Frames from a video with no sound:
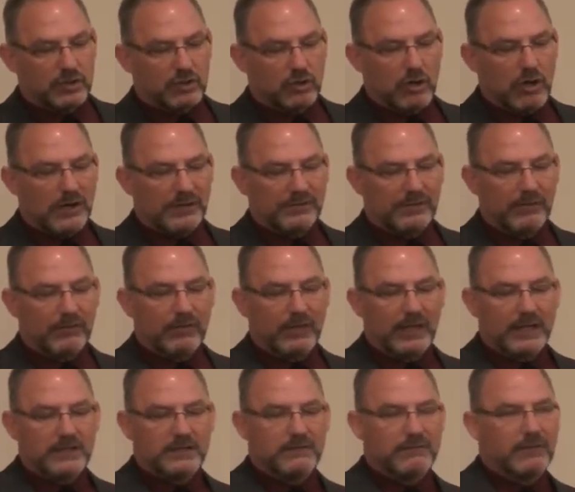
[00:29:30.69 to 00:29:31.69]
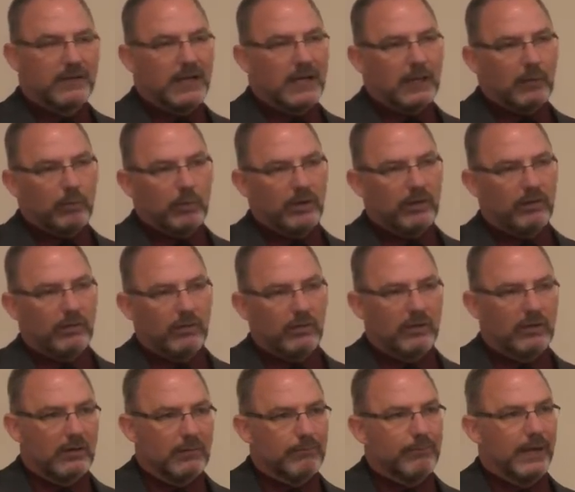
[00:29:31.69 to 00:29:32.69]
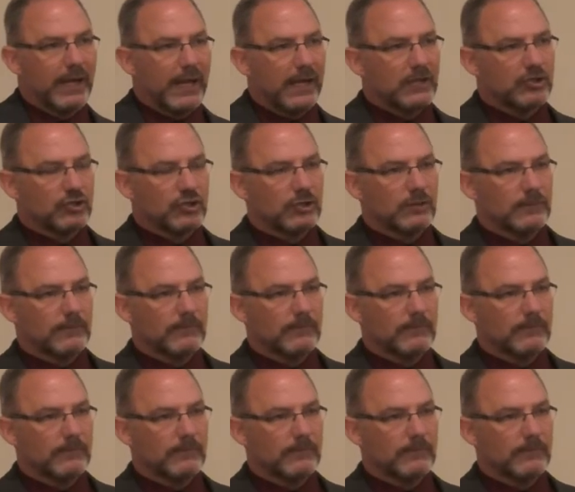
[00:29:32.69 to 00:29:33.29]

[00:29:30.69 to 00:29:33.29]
taught the things of God with compassion.